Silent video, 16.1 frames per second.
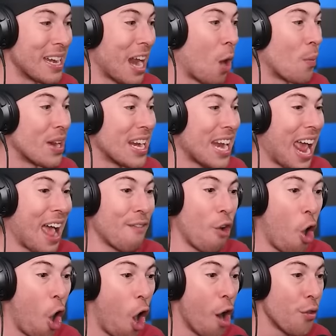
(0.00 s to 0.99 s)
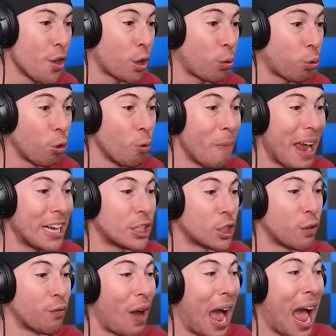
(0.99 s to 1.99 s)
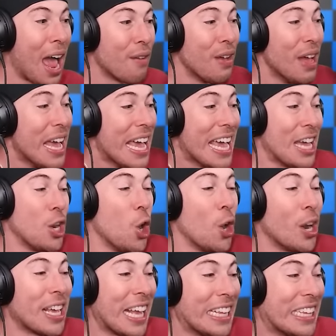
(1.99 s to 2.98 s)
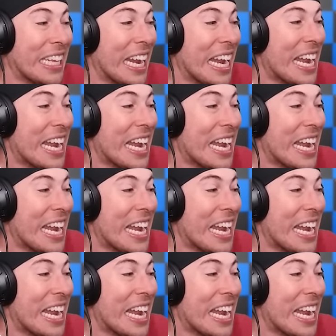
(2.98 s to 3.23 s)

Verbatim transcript: Now, we need to have all the crewmates survive in order to get to the